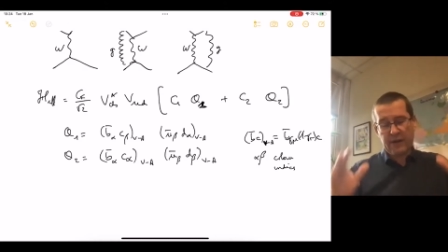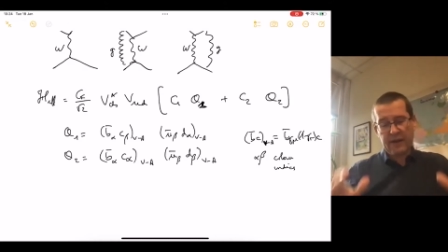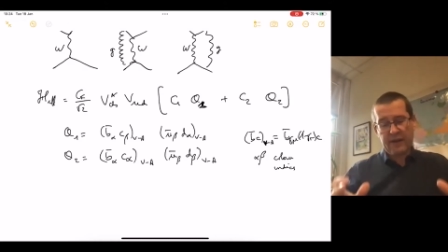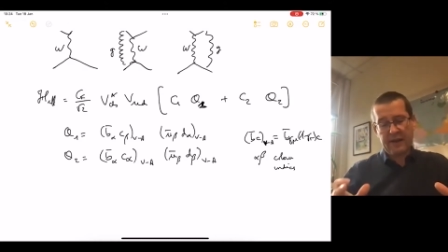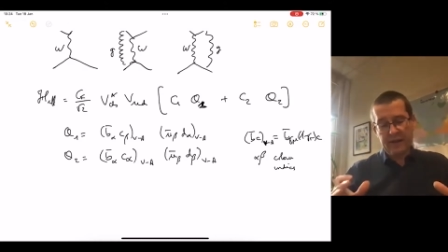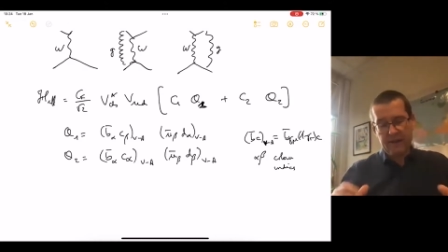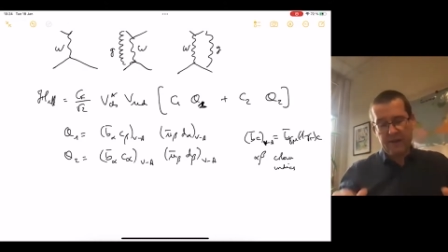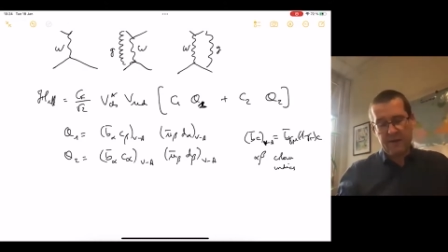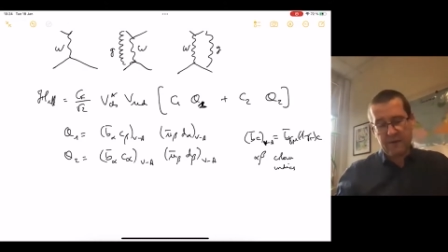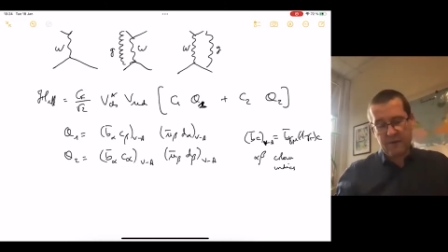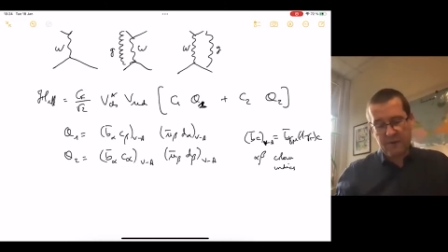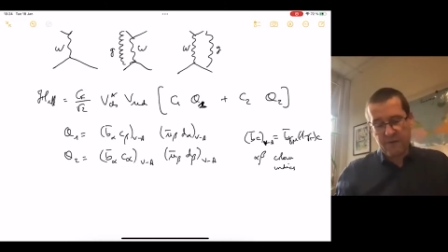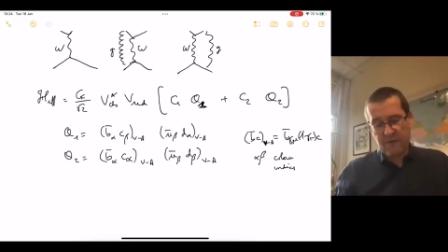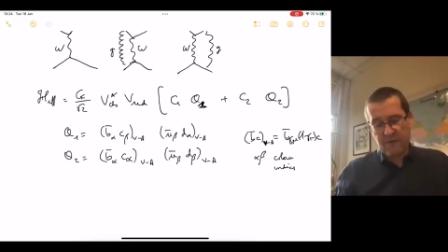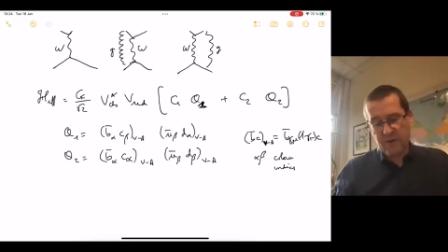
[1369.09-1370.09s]
only
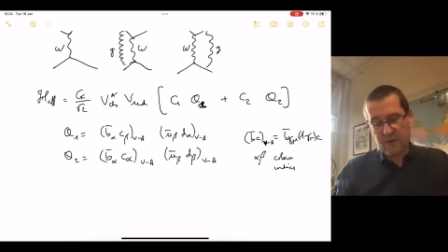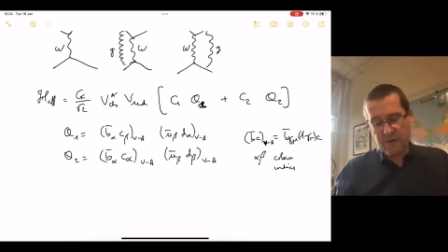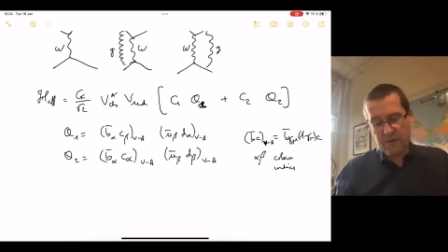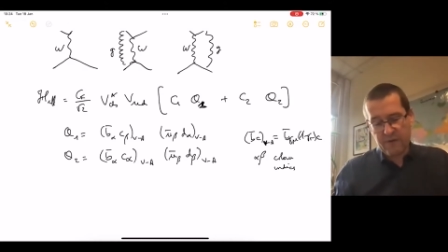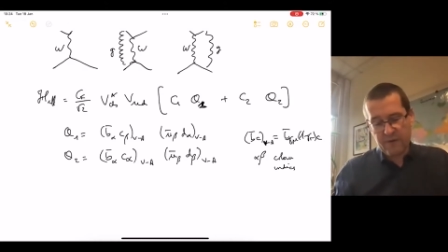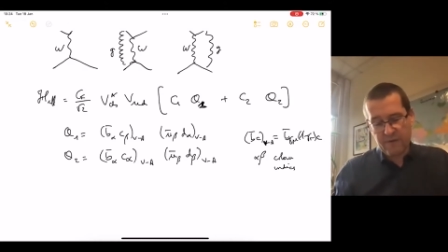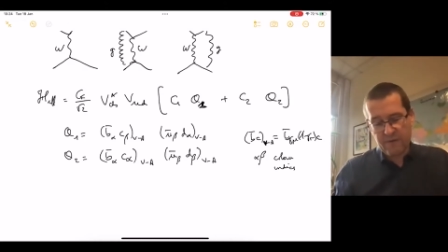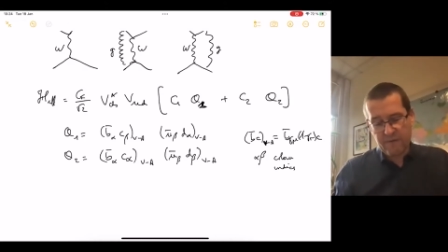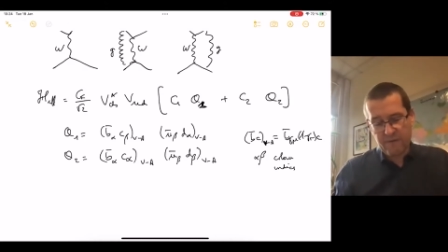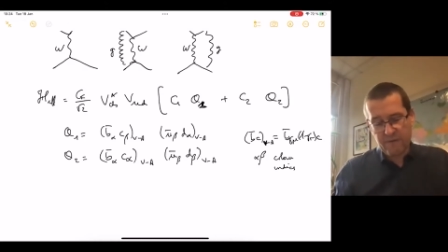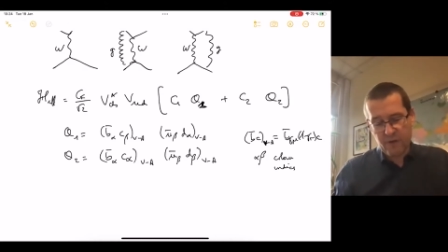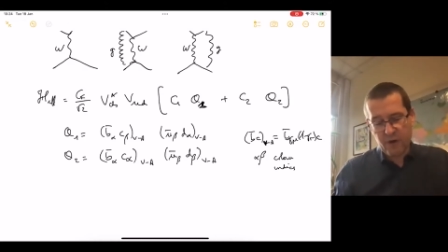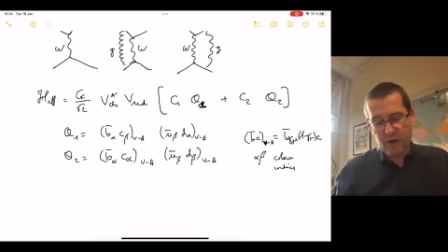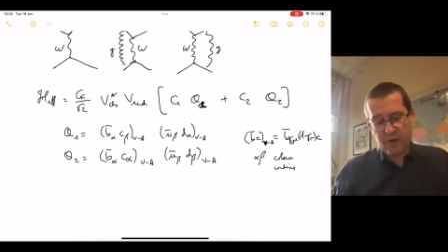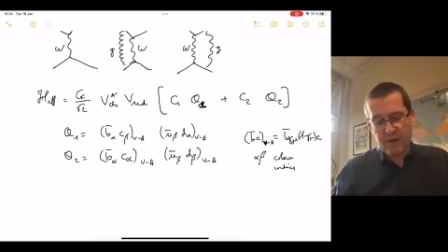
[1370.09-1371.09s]

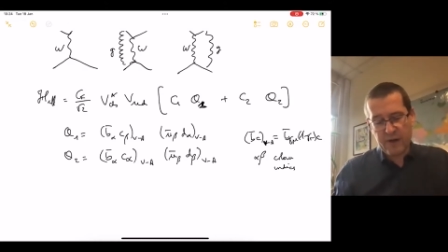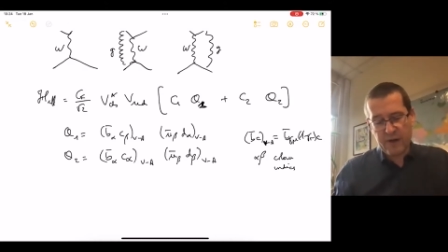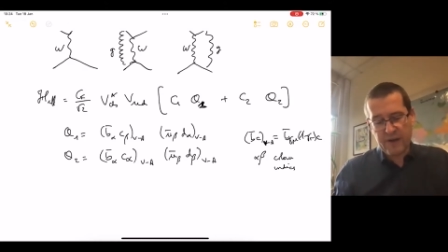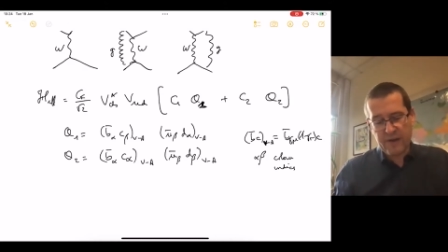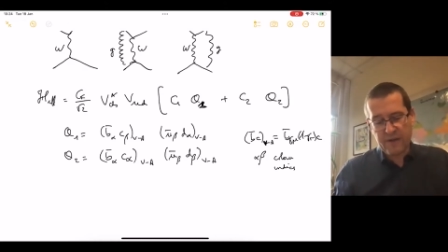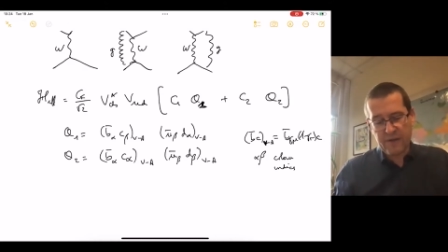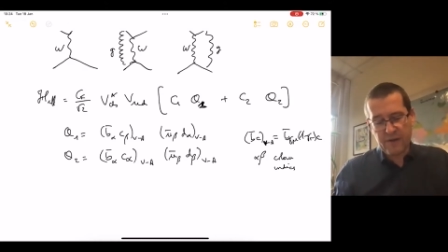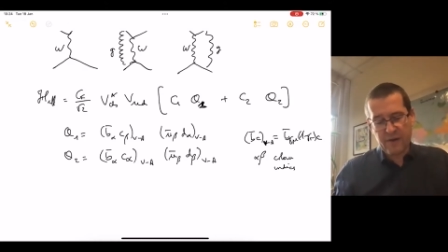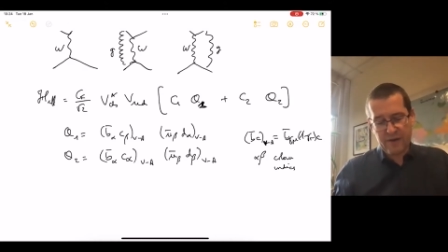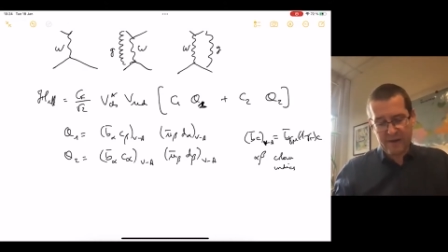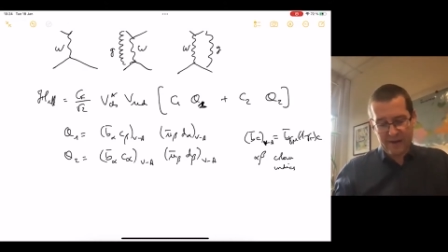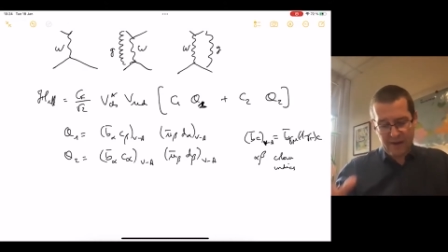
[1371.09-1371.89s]
the color indices,